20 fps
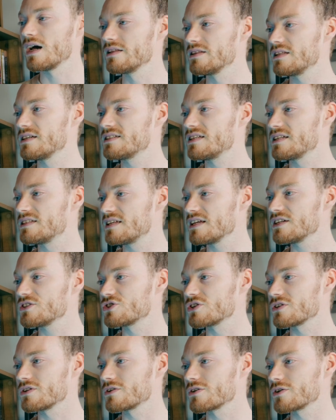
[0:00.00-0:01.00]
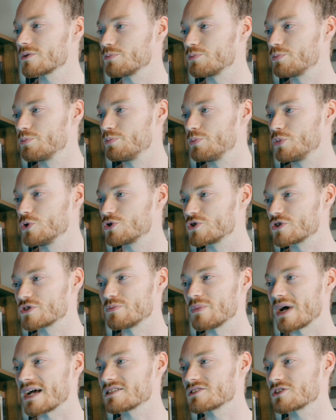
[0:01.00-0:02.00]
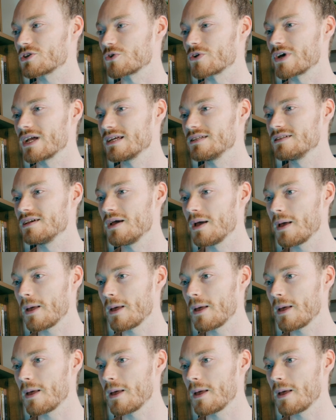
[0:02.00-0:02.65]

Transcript: And the titular Butcher's Masquerade